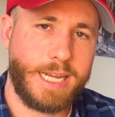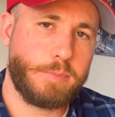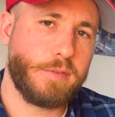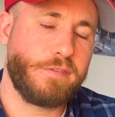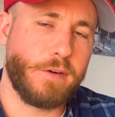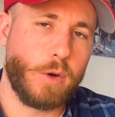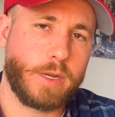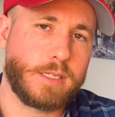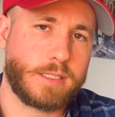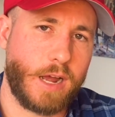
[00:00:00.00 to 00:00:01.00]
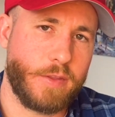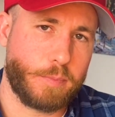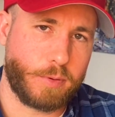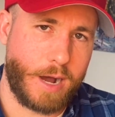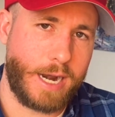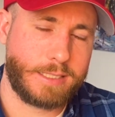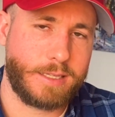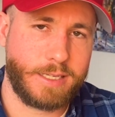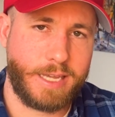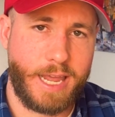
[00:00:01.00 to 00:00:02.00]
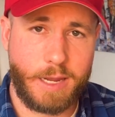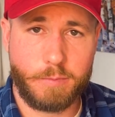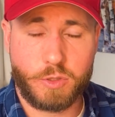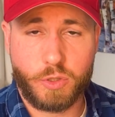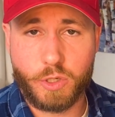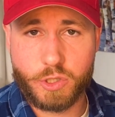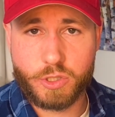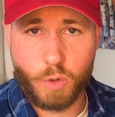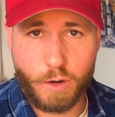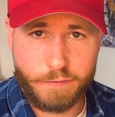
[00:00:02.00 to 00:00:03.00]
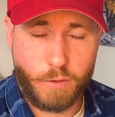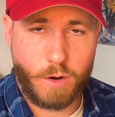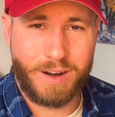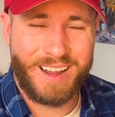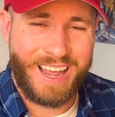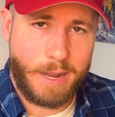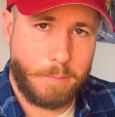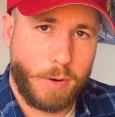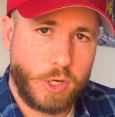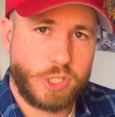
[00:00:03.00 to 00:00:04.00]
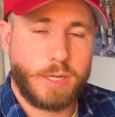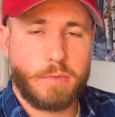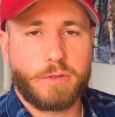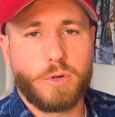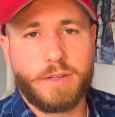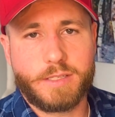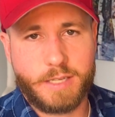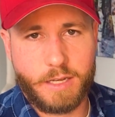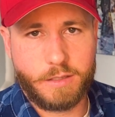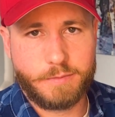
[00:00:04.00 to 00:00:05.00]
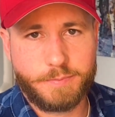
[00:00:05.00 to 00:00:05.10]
keep them focused on the product that they came to your store for and push them through to the sale.